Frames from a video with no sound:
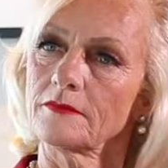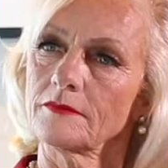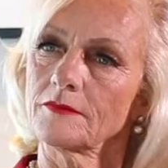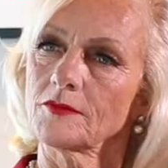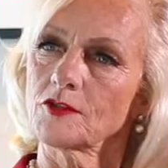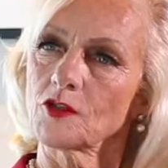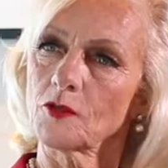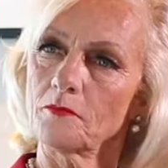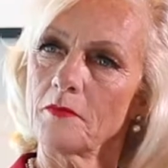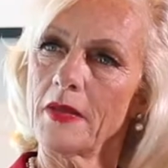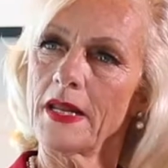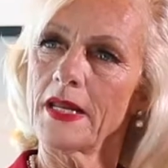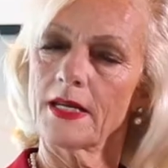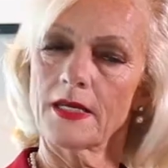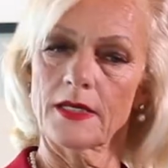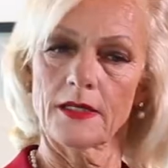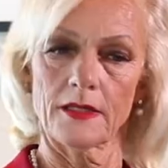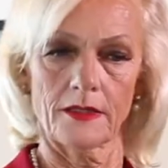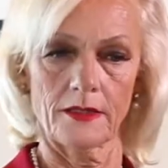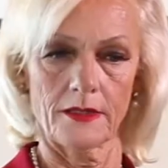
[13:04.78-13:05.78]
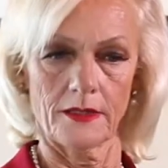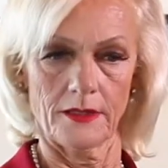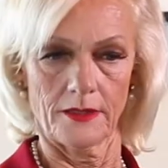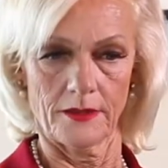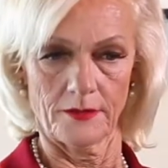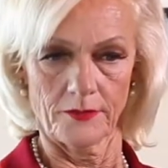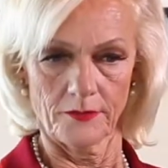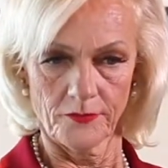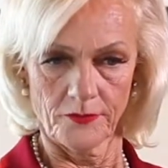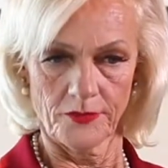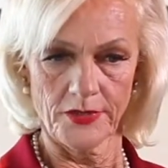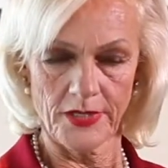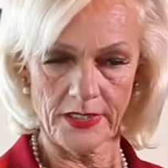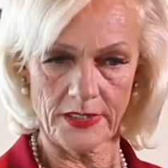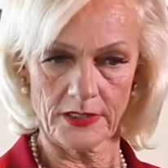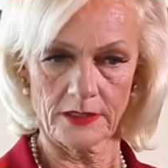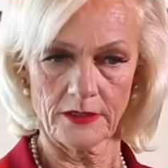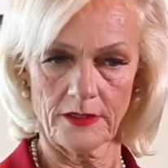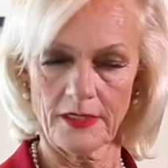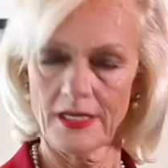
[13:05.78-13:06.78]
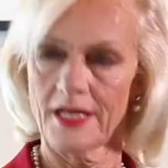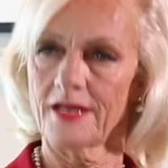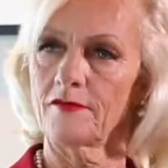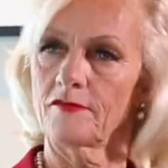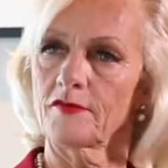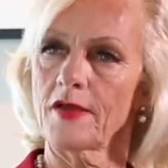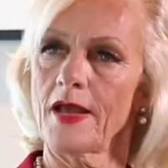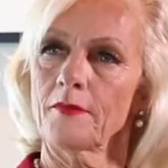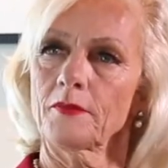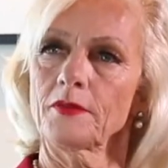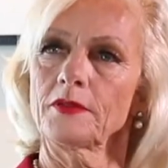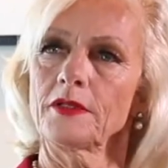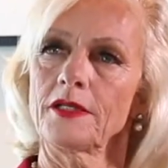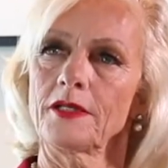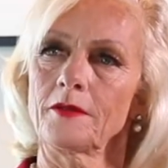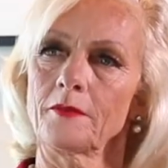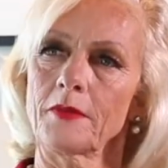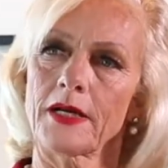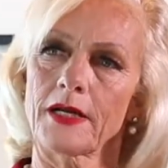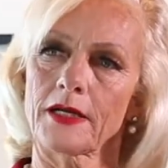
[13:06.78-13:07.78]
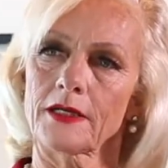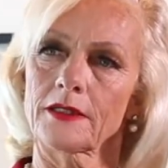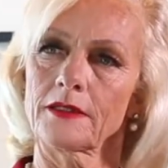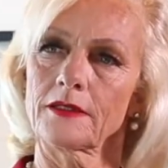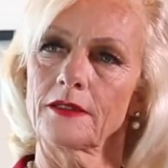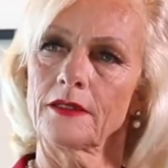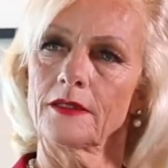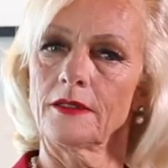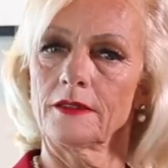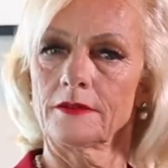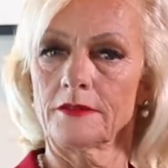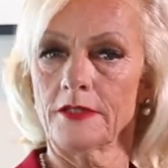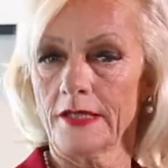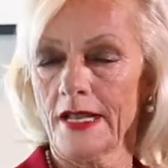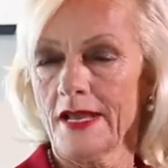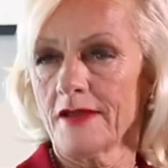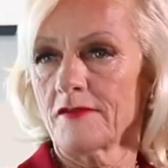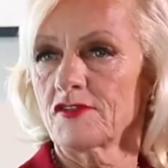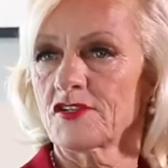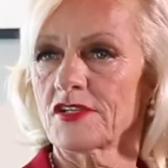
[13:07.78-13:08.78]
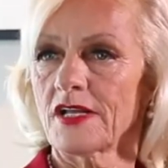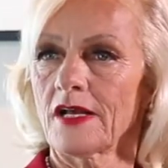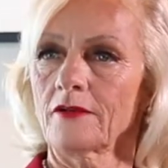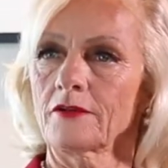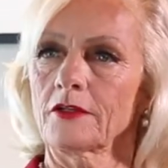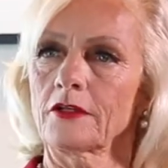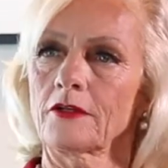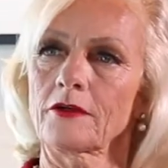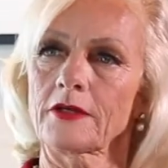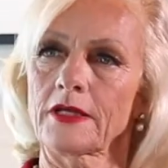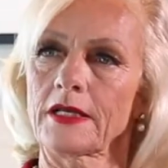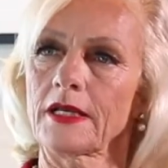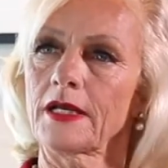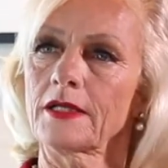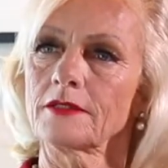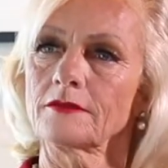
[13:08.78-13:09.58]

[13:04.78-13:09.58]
to make their life happen in America. The lifestyle they're looking at.